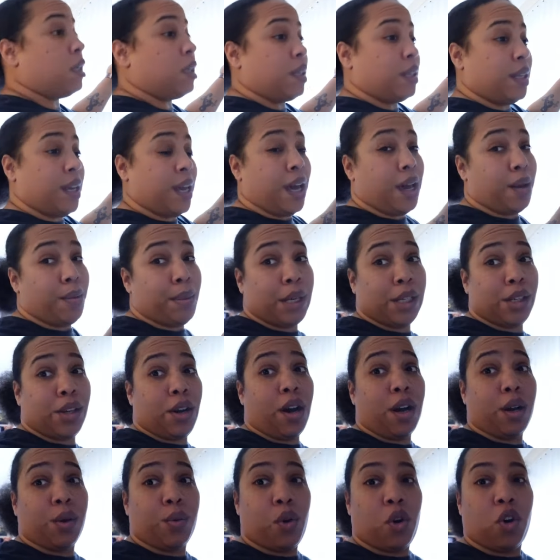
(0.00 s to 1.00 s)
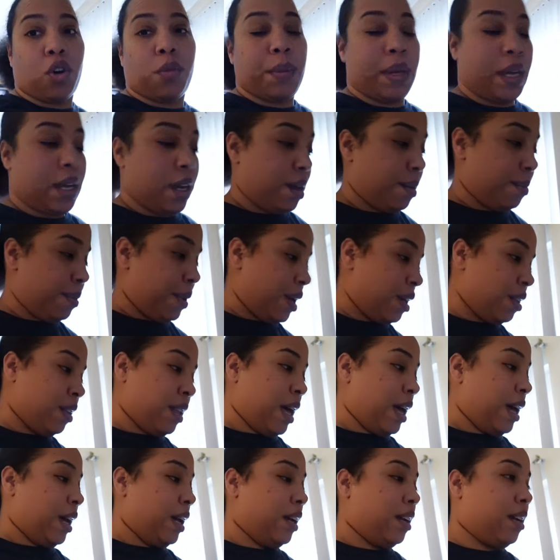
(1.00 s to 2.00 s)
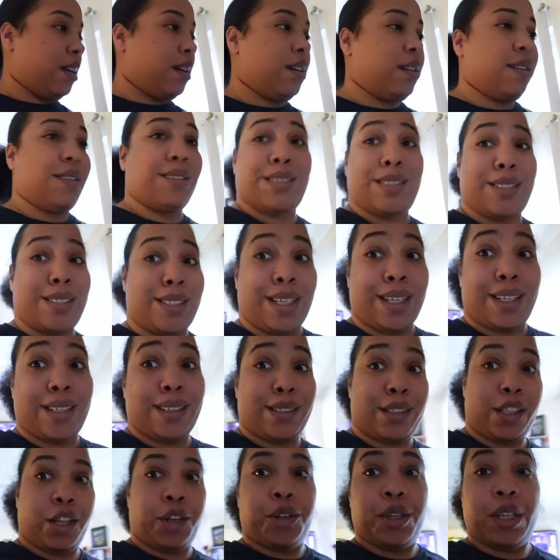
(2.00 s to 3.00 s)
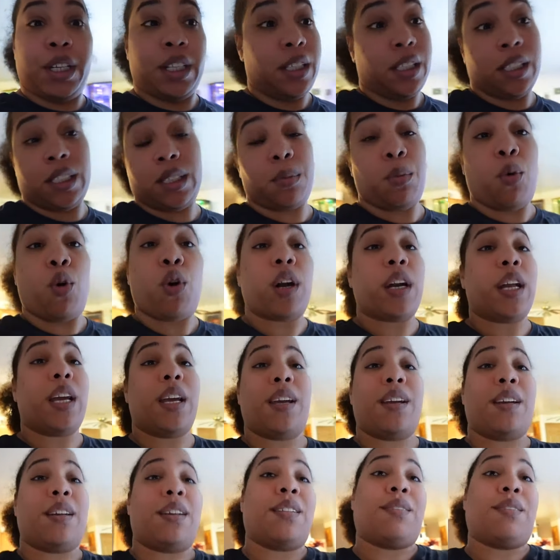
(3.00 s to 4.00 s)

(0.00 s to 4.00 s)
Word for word: Yeah, my dog woke me up at like 6.30 this morning.